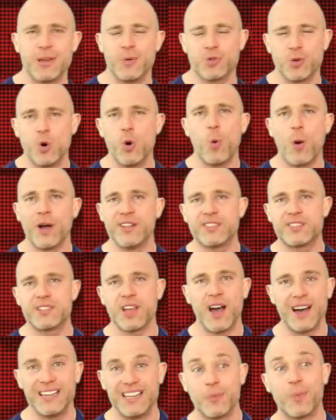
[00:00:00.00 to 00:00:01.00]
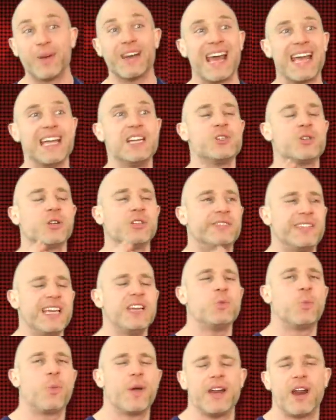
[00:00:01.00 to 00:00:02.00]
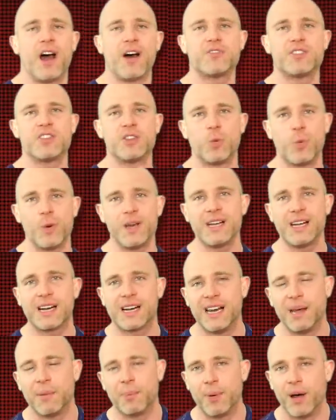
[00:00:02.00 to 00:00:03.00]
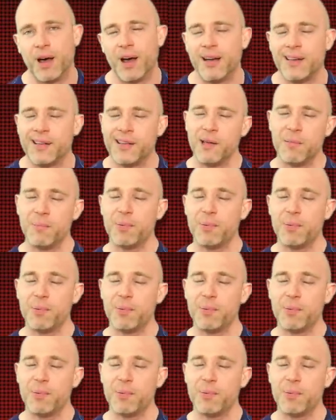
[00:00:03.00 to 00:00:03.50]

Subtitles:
It was all one-sided when Angel did win after the wing clipper.